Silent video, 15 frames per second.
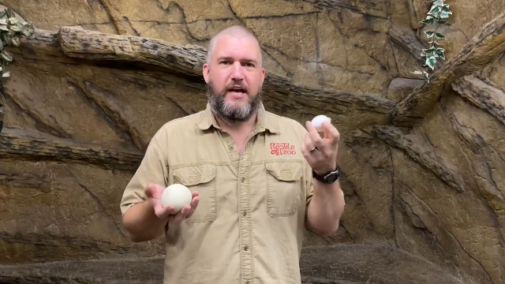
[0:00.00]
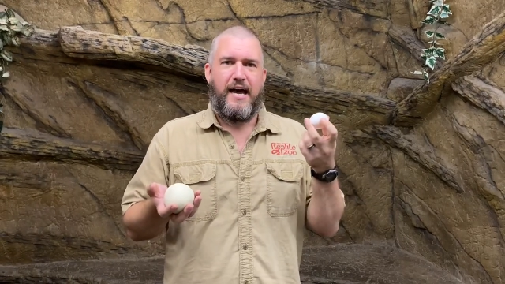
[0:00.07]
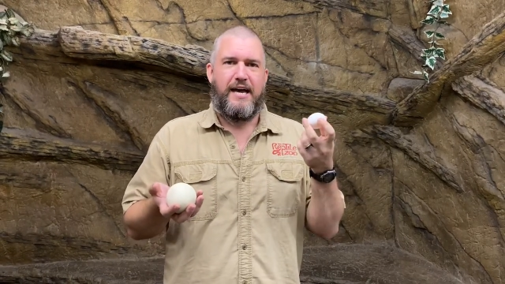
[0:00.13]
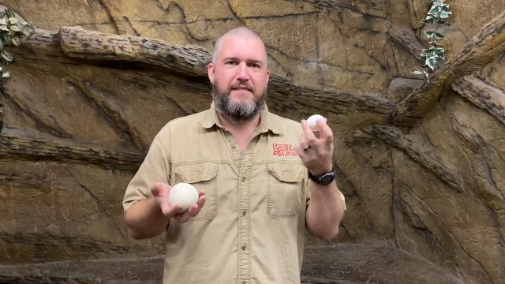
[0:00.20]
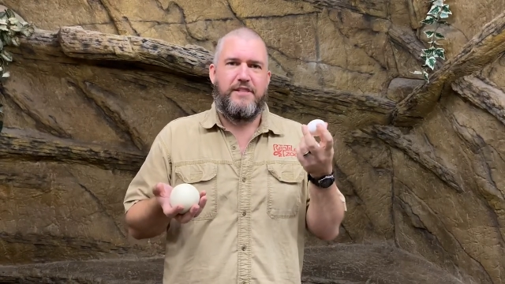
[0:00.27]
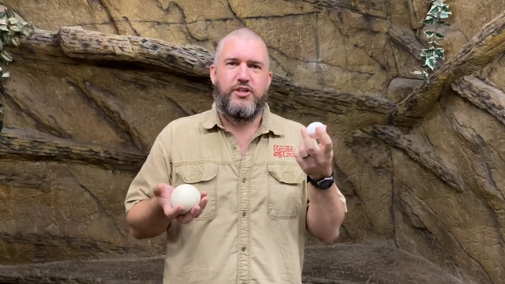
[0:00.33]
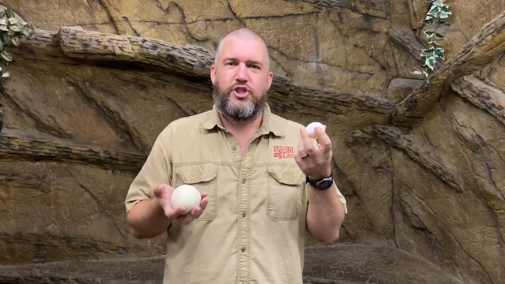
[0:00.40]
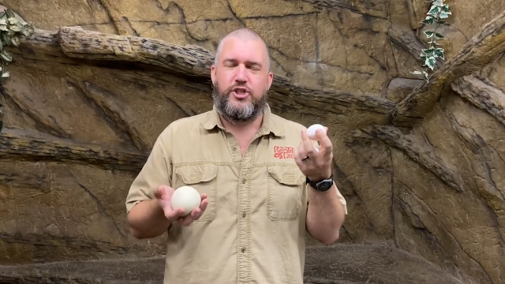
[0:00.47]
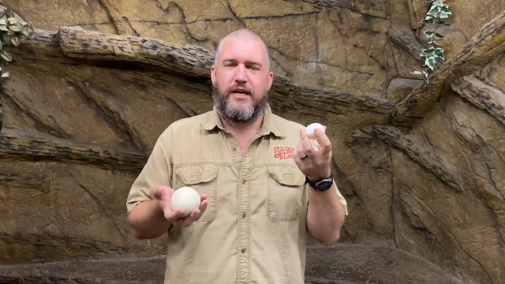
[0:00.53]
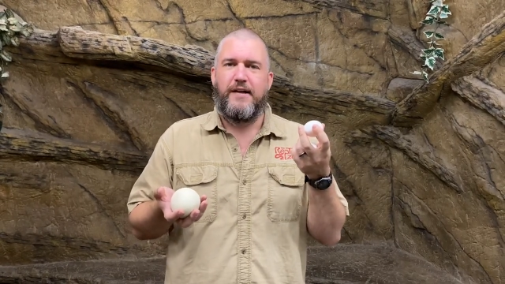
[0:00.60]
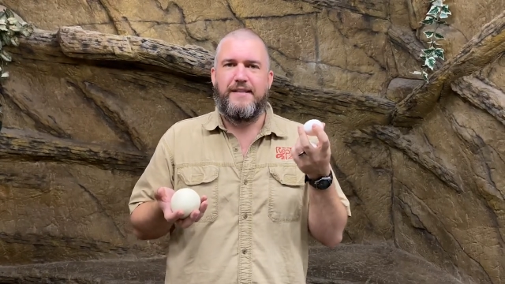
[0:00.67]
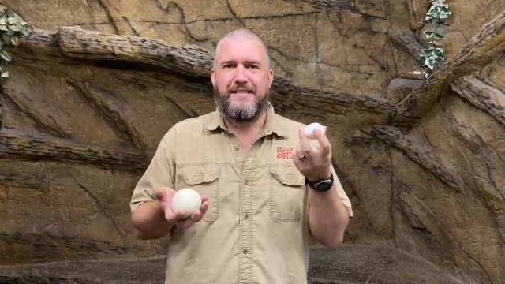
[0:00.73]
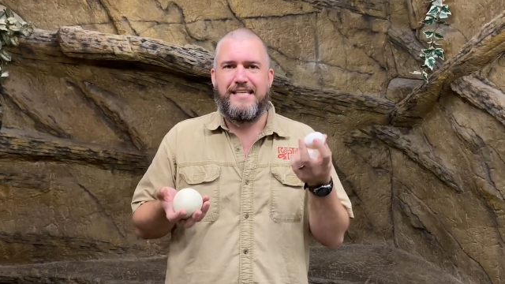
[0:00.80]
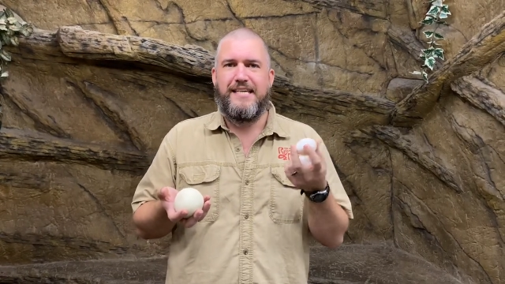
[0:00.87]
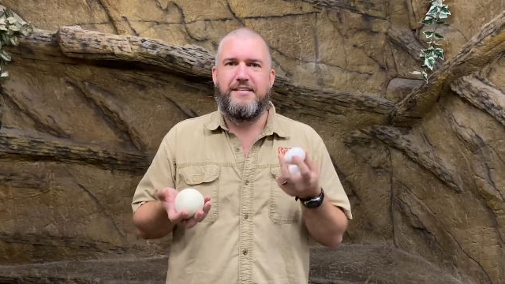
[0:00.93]
And this
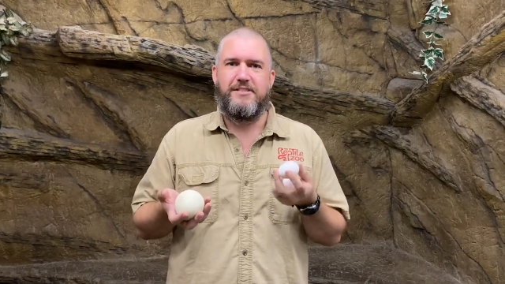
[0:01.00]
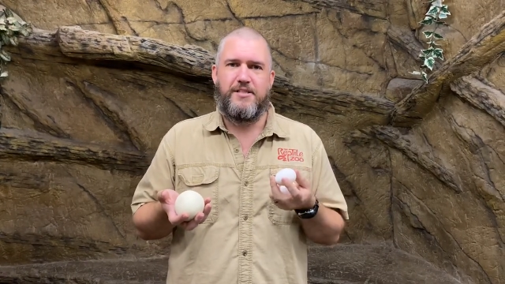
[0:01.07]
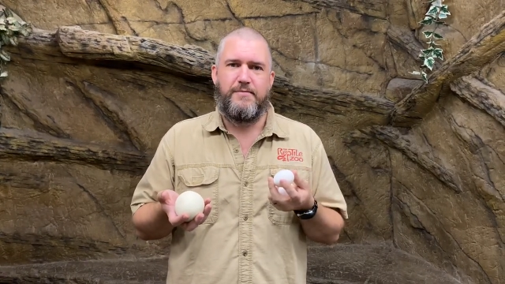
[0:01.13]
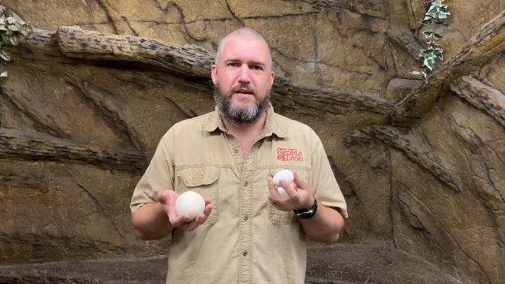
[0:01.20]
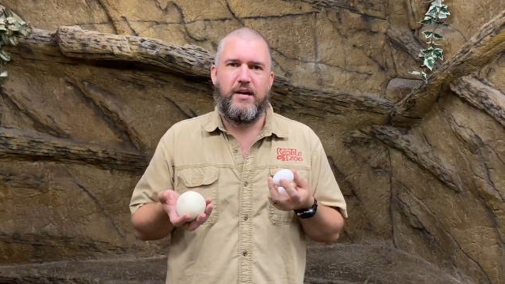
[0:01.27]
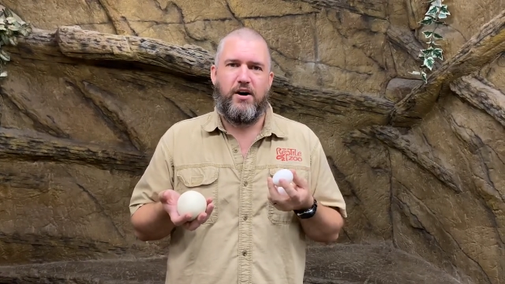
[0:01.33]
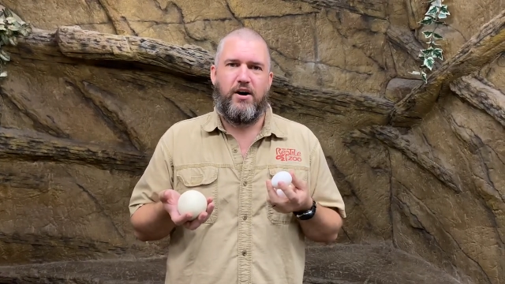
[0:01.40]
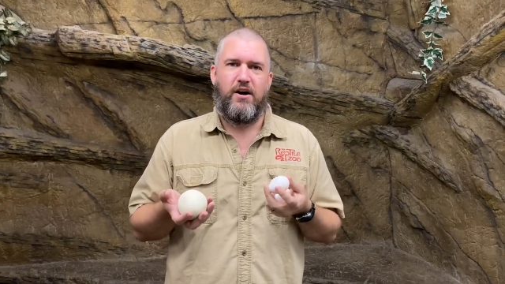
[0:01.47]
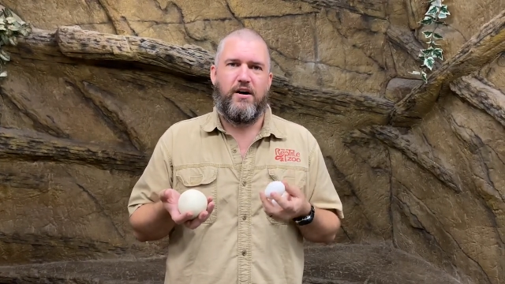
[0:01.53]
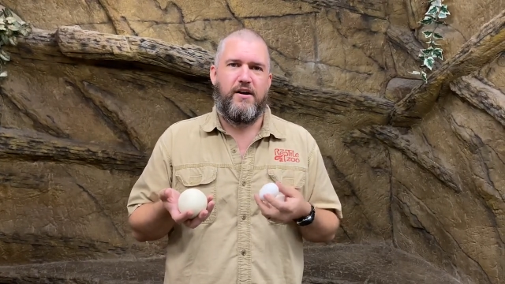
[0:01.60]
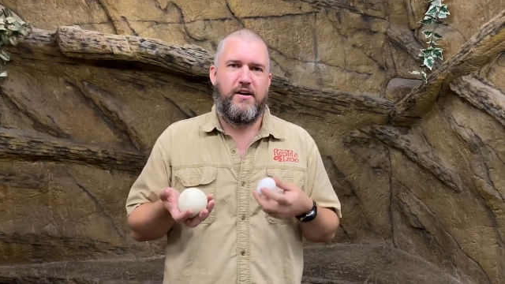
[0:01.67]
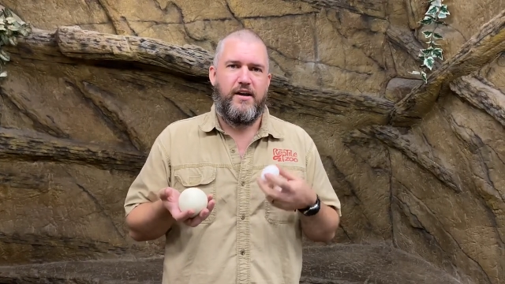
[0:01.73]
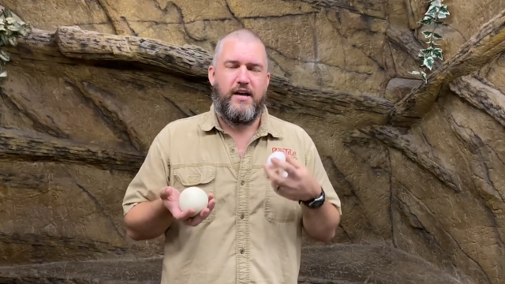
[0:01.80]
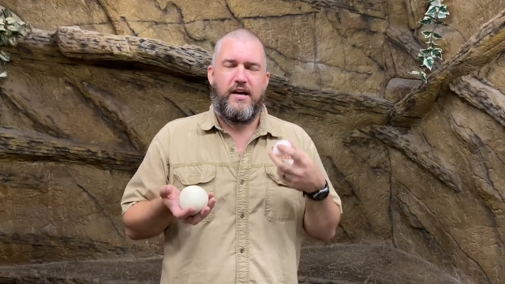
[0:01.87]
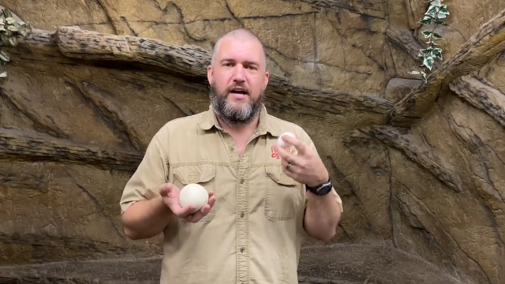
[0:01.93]
shell needs to be
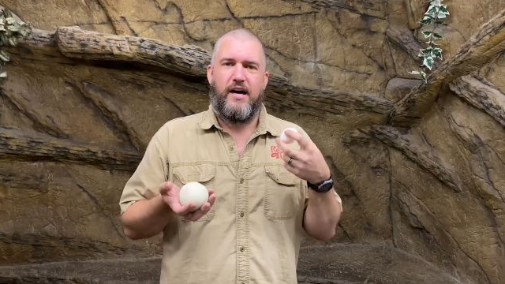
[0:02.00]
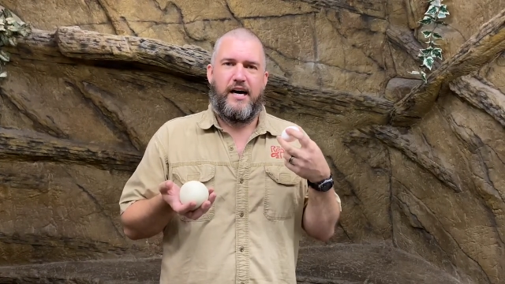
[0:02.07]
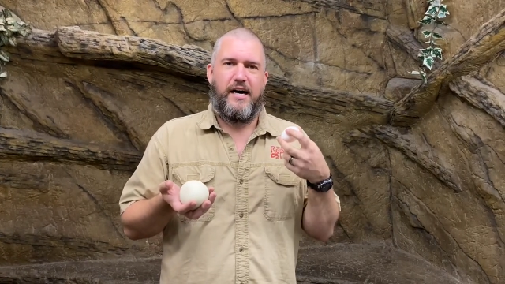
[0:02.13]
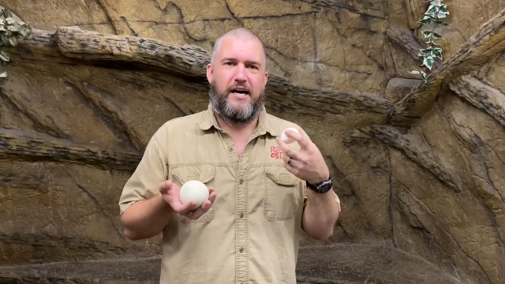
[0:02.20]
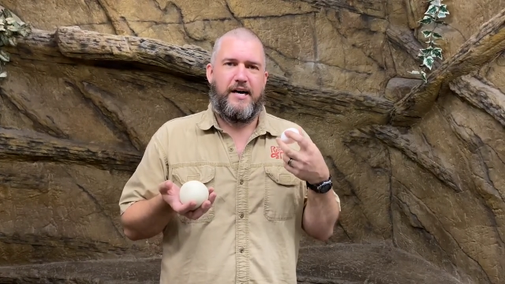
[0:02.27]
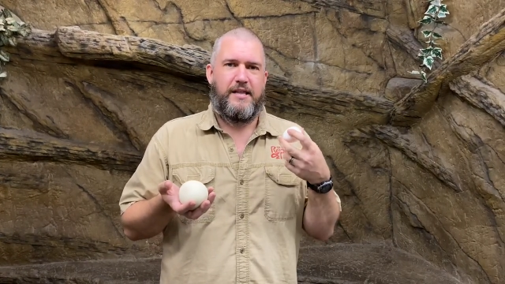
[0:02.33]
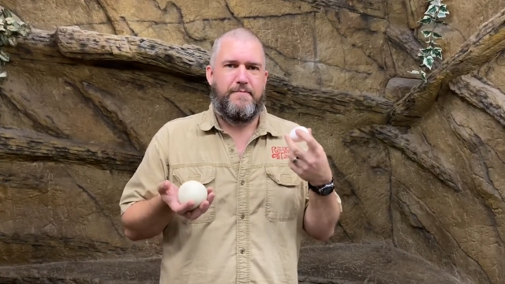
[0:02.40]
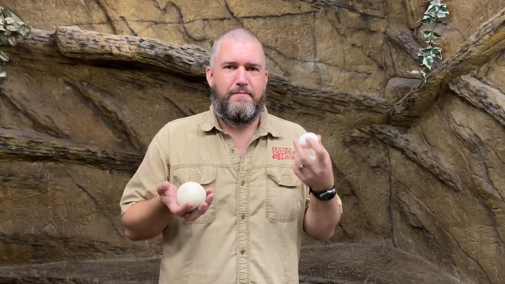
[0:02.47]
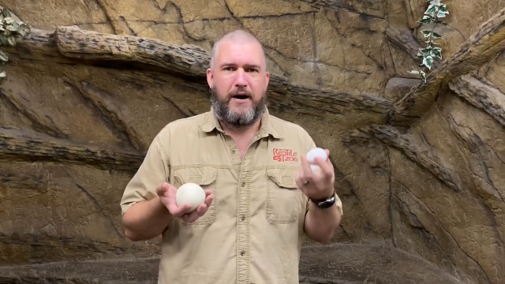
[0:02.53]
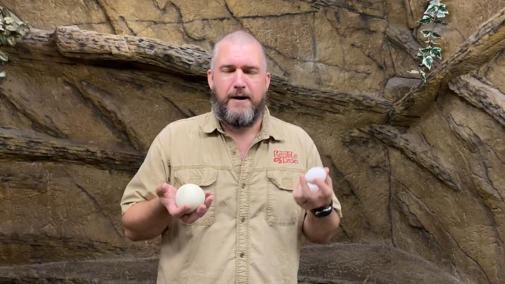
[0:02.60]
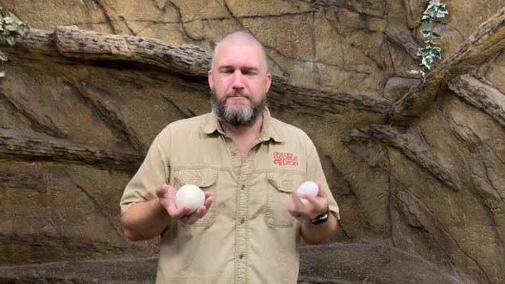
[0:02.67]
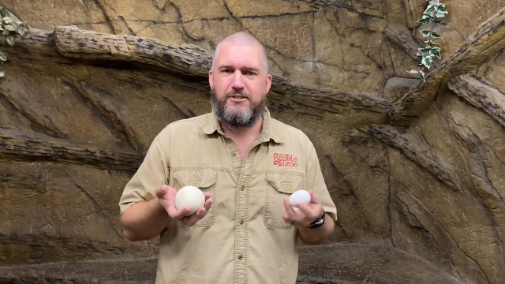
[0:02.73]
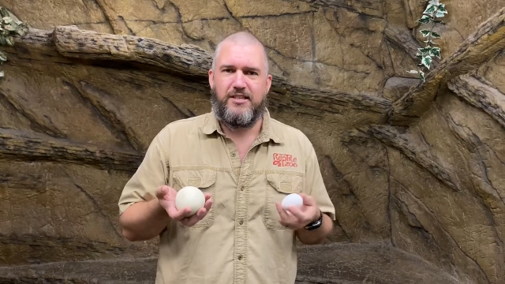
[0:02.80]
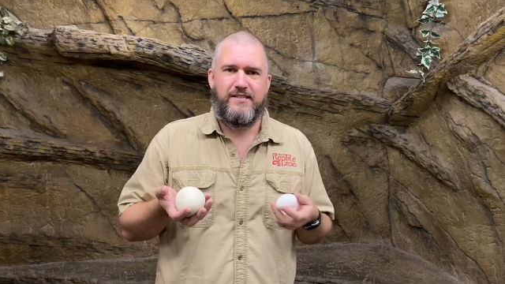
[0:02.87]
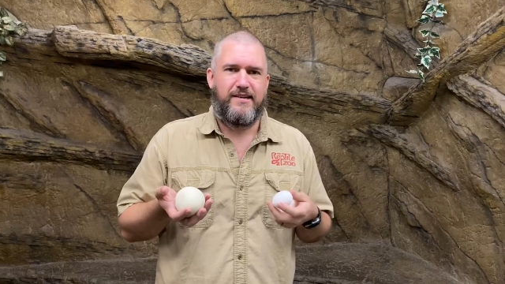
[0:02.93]
hard. The
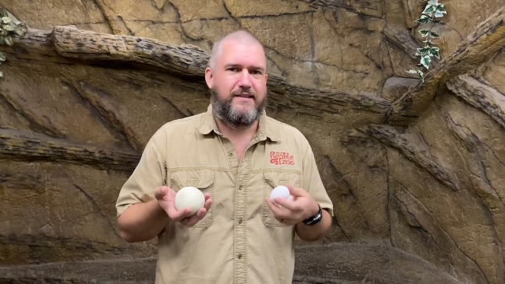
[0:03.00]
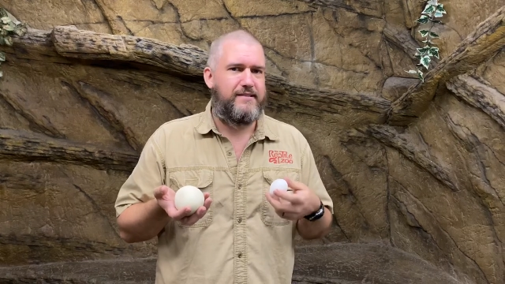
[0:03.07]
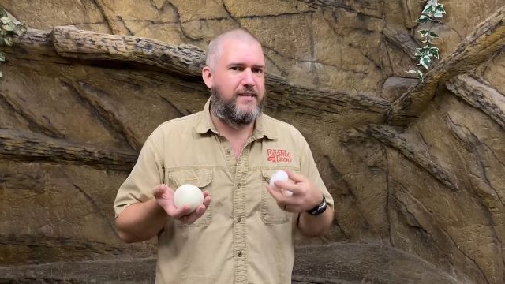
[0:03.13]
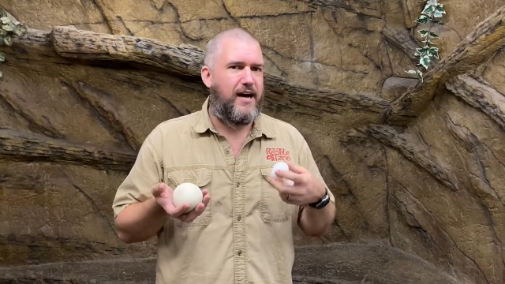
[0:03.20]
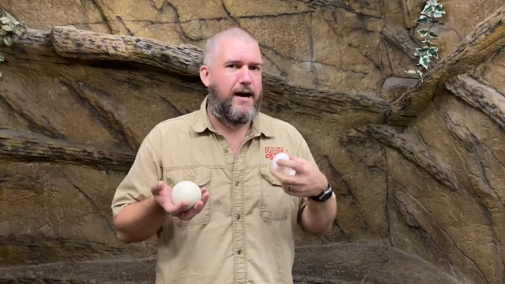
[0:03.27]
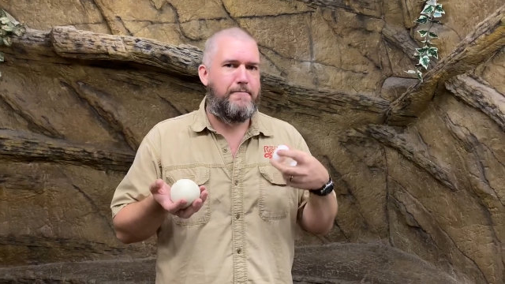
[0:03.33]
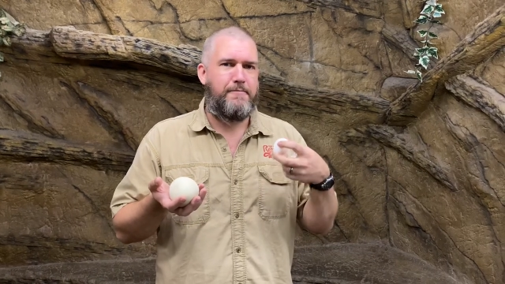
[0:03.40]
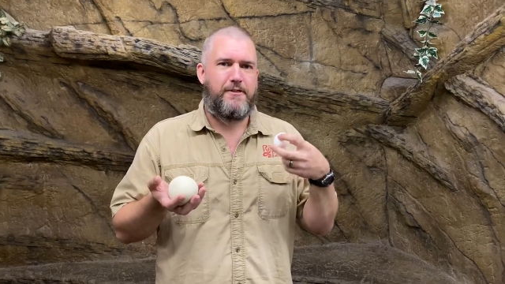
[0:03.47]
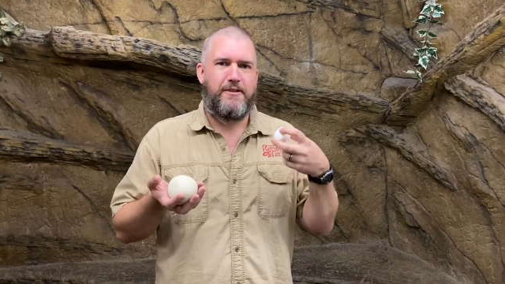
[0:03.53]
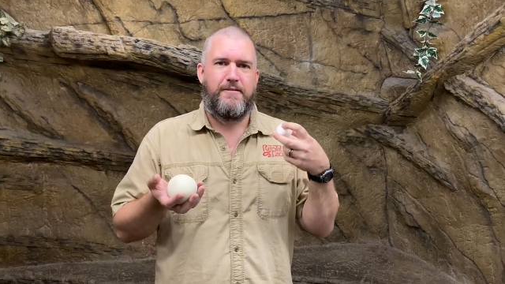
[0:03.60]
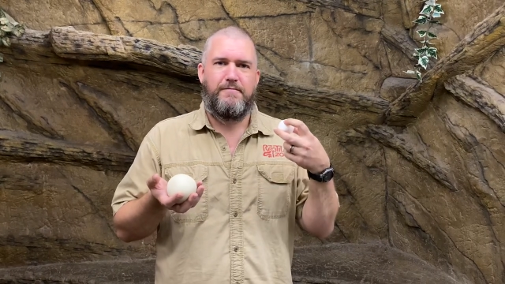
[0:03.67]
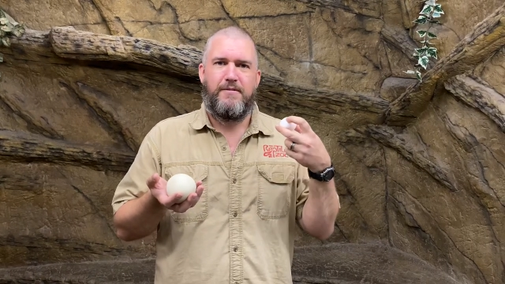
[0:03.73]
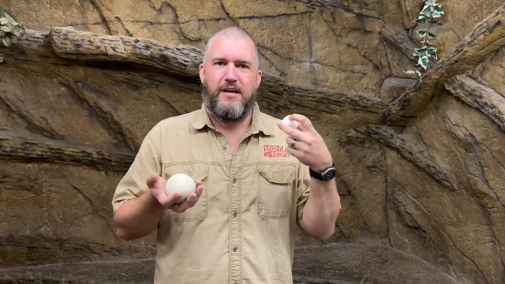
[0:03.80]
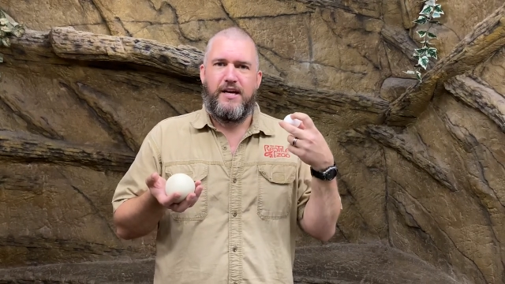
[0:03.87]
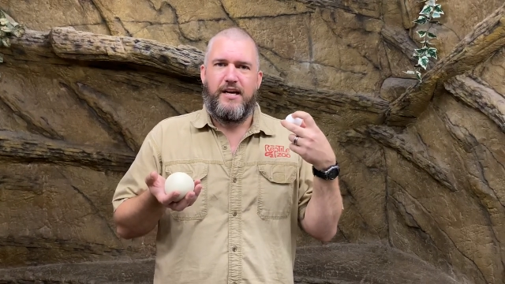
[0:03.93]
mom sits on top of
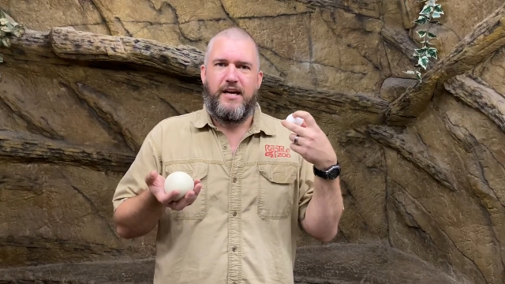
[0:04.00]
them.